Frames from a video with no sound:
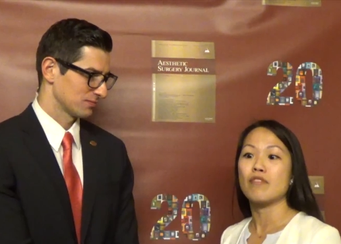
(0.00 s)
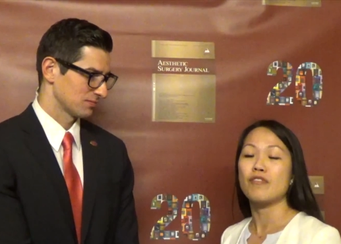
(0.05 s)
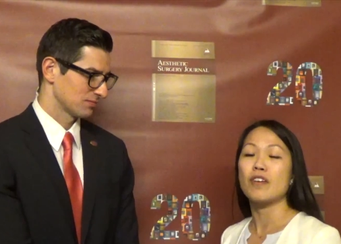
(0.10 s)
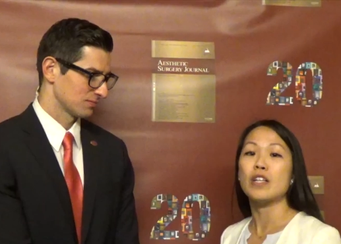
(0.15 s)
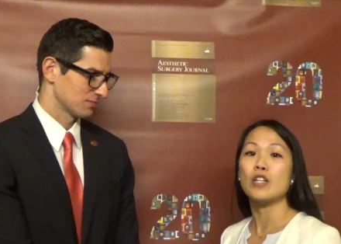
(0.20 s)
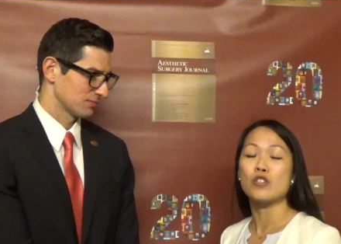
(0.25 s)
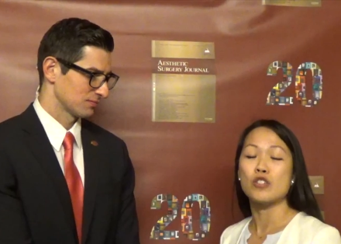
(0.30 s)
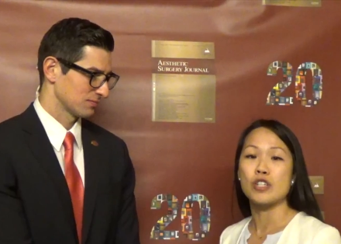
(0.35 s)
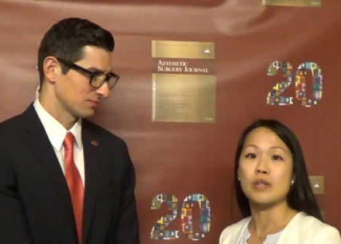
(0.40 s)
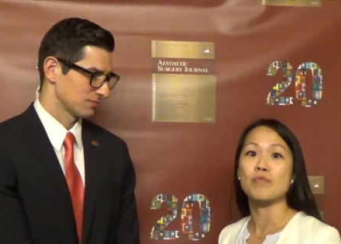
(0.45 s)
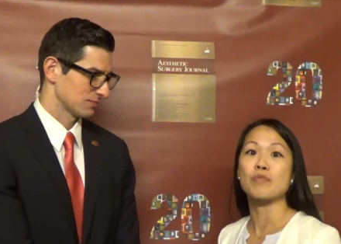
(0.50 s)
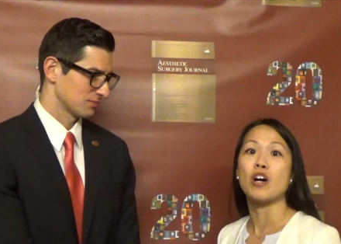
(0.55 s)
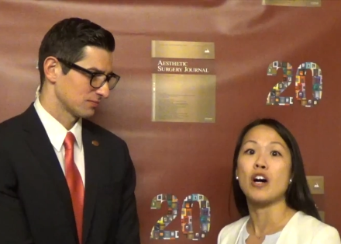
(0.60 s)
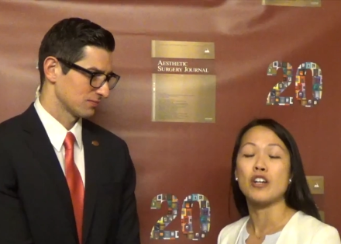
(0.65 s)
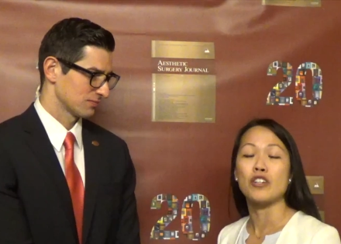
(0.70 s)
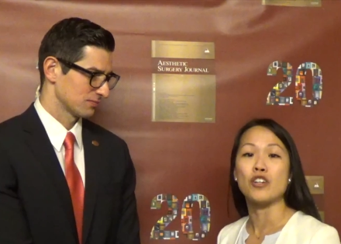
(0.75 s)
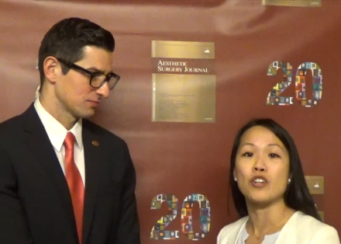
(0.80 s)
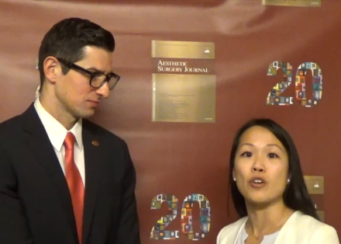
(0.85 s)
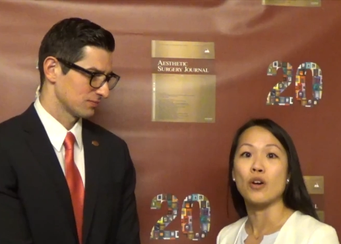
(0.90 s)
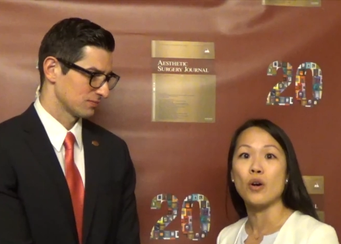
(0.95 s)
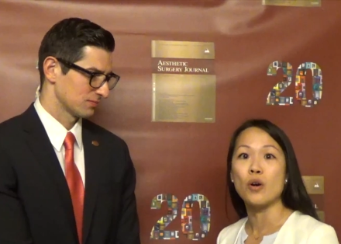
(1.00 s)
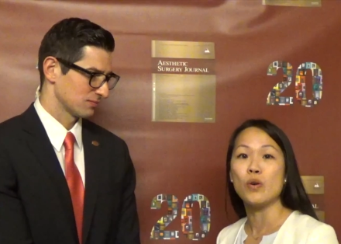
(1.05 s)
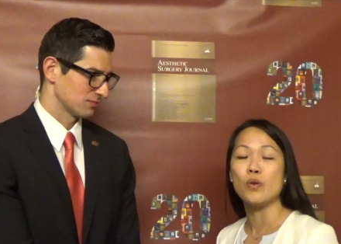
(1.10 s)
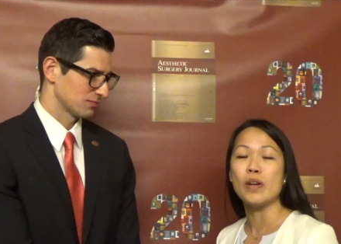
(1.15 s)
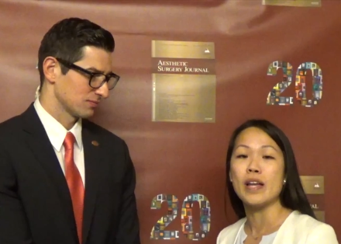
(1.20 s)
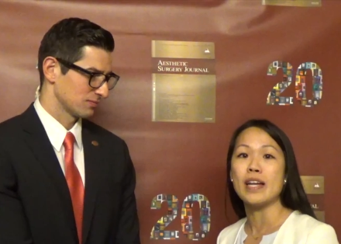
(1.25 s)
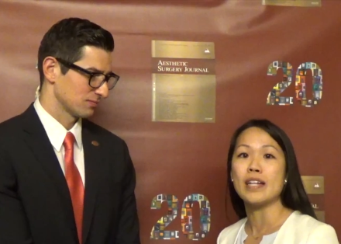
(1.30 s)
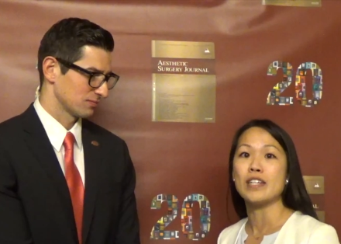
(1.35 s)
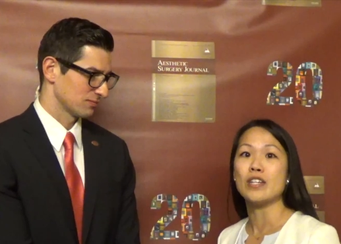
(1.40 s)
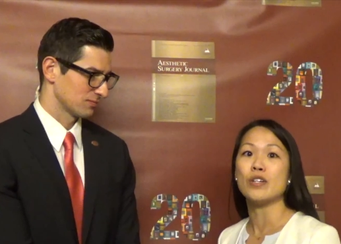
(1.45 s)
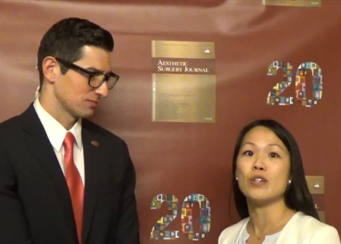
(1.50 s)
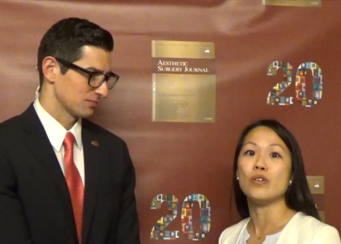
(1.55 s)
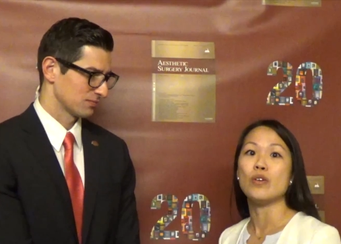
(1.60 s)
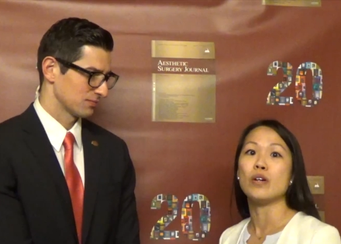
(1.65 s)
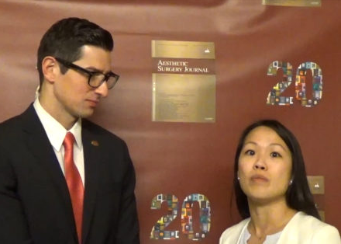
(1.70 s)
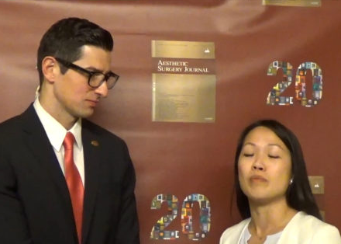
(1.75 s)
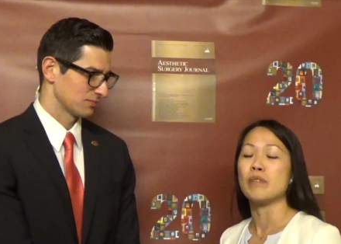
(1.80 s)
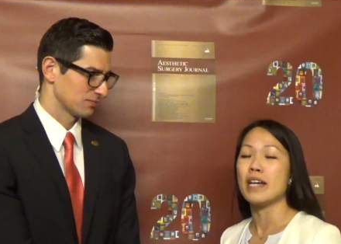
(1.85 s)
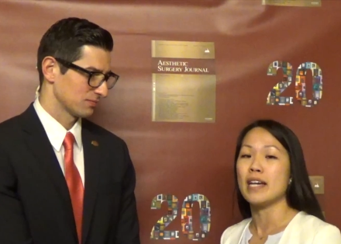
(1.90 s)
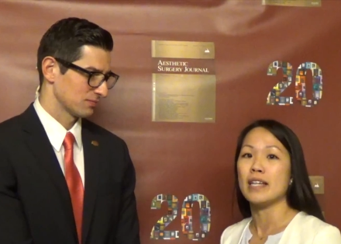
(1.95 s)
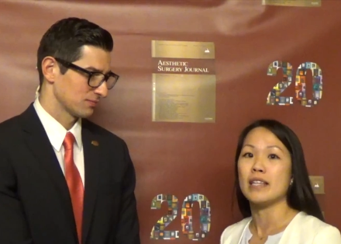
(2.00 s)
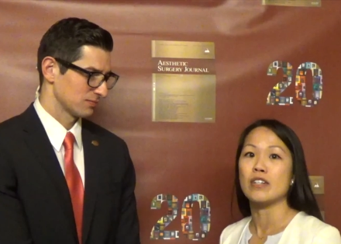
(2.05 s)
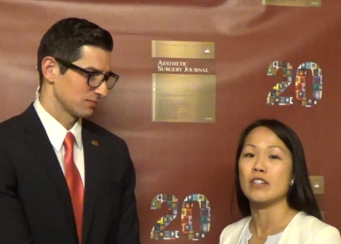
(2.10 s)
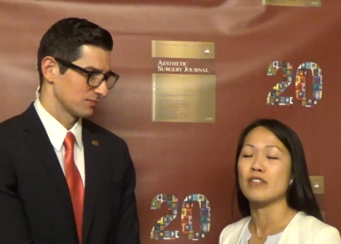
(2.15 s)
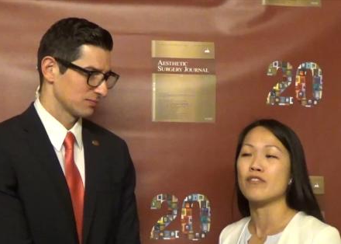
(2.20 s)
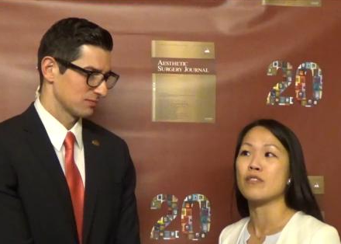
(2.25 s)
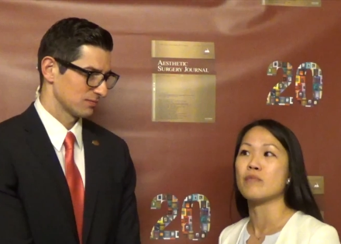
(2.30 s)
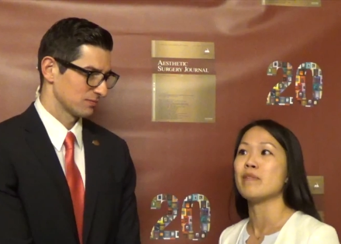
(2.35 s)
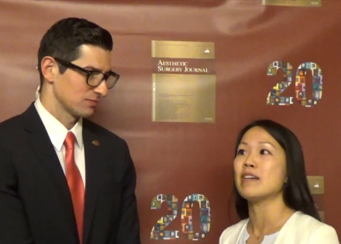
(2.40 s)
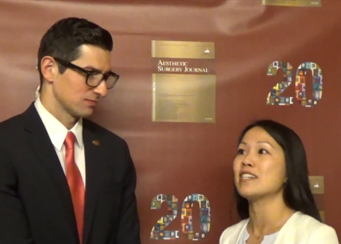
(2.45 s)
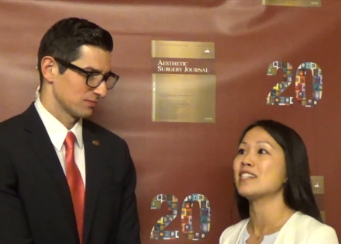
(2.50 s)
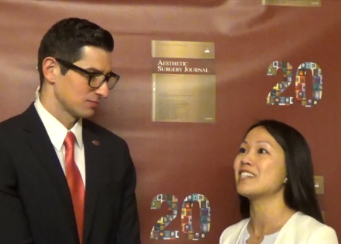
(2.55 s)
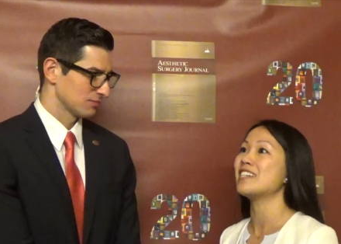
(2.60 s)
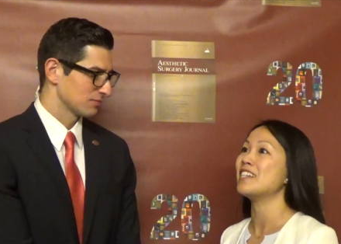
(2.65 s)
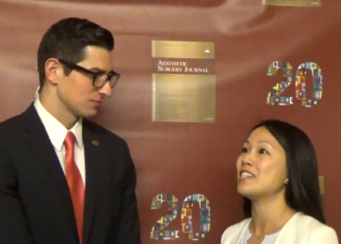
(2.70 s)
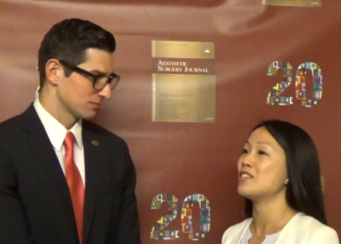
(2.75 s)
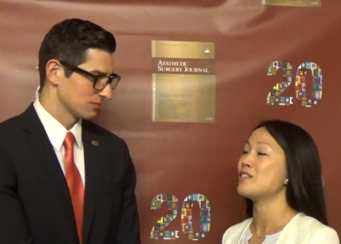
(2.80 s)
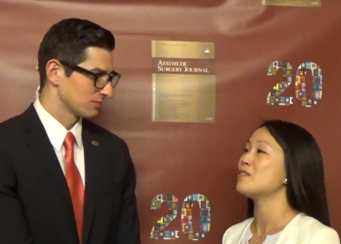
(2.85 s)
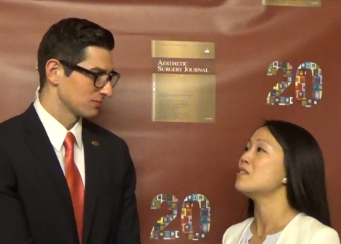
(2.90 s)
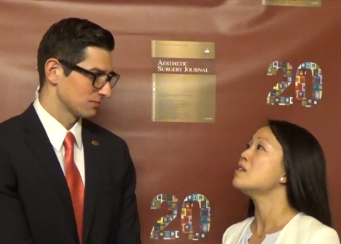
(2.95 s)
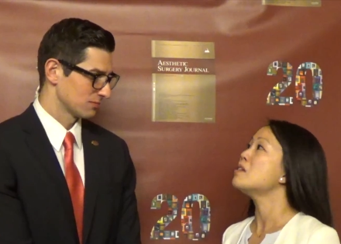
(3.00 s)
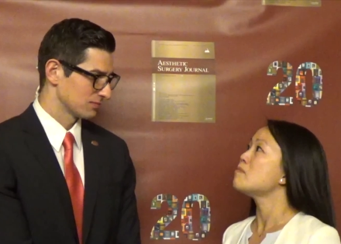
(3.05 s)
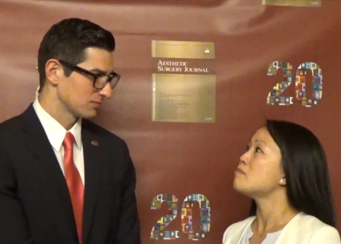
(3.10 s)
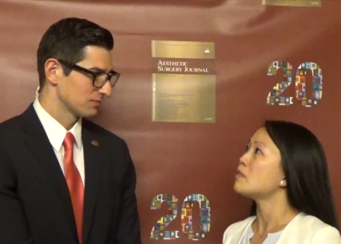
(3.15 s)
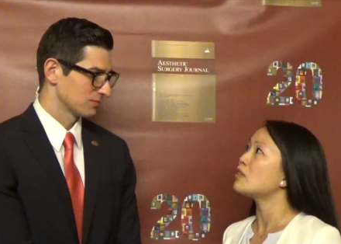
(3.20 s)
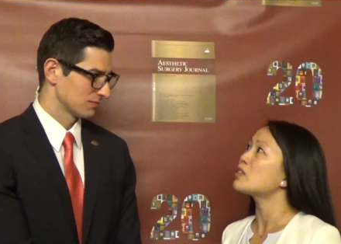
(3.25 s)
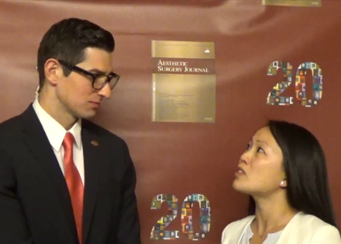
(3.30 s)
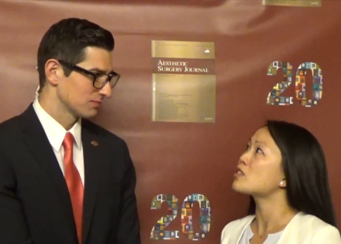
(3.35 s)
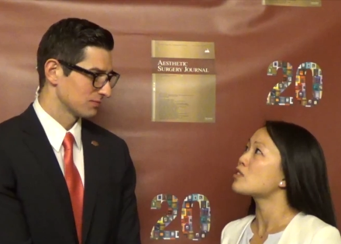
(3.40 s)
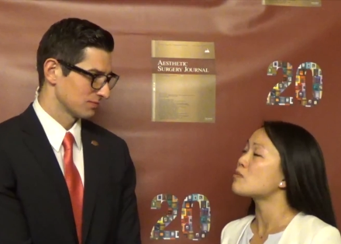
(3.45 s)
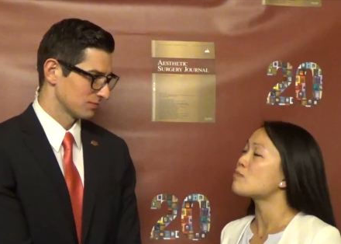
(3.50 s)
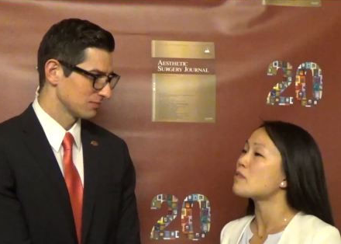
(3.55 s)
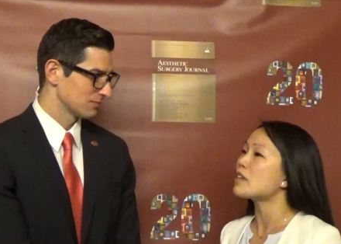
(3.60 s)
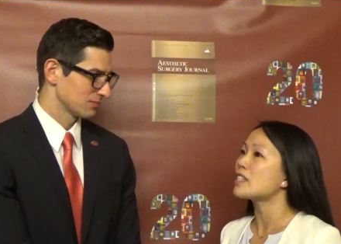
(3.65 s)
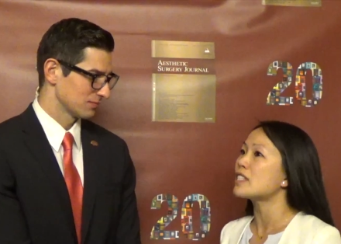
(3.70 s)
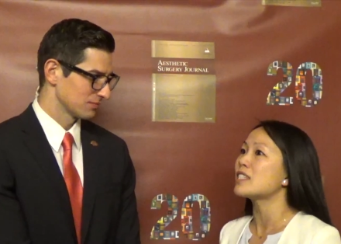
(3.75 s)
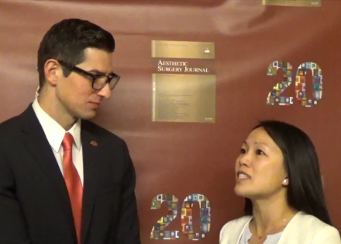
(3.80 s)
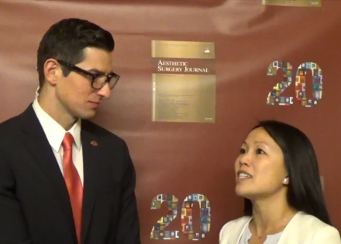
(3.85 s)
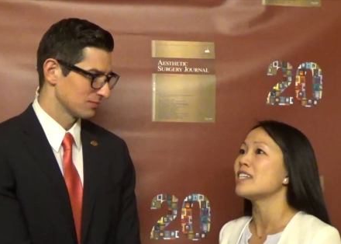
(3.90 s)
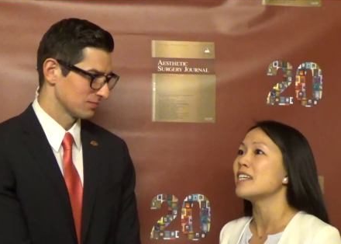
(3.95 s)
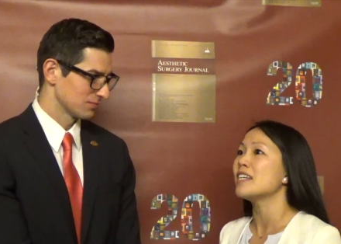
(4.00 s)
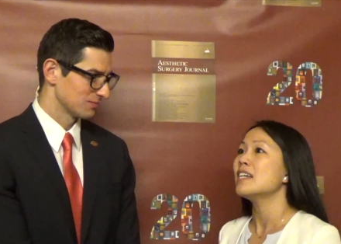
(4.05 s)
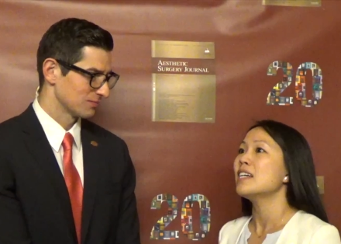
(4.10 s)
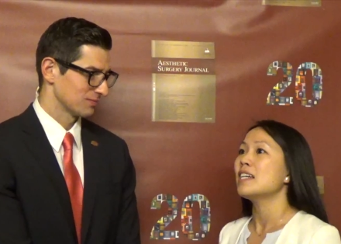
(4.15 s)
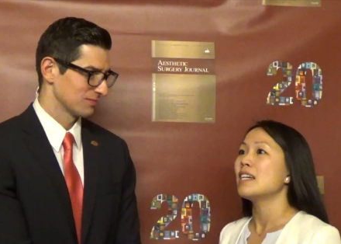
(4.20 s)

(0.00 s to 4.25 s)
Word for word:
Speaker 1: fellowships on your own, and you obtain their information, and you build a spreadsheet.